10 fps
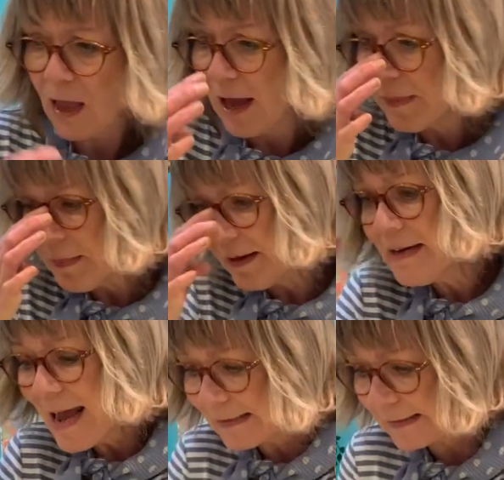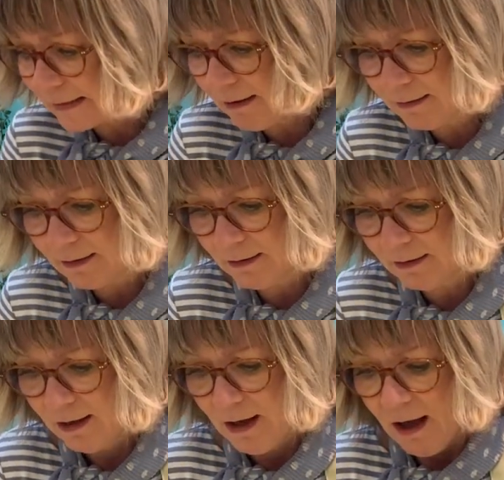And then the next colour
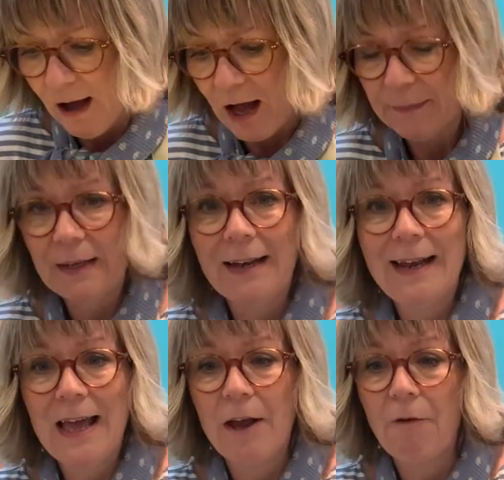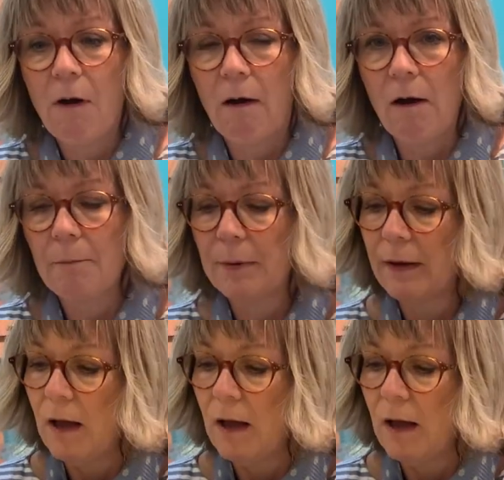I'm going to layer up,